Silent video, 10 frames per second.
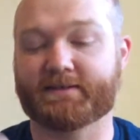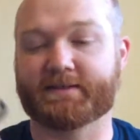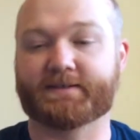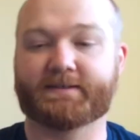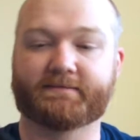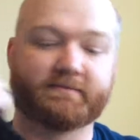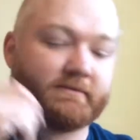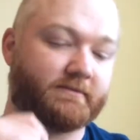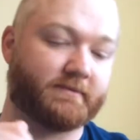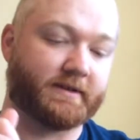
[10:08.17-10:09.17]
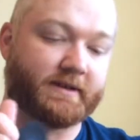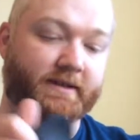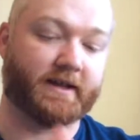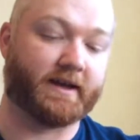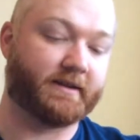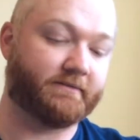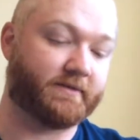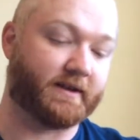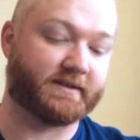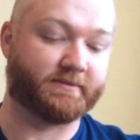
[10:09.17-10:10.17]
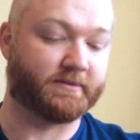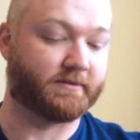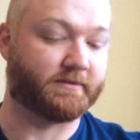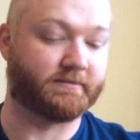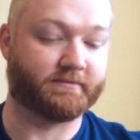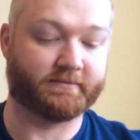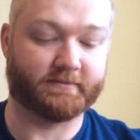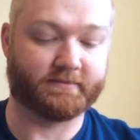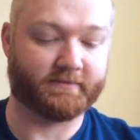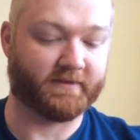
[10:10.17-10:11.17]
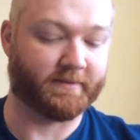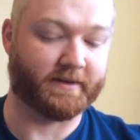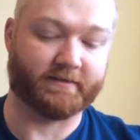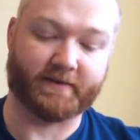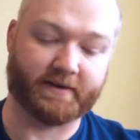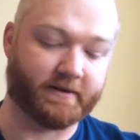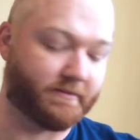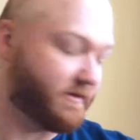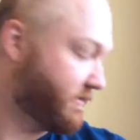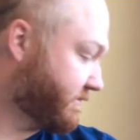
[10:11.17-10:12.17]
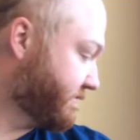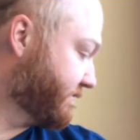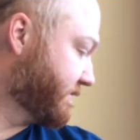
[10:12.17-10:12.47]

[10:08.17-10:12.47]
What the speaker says: They're just really light, flexible. For me, they're very comfortable.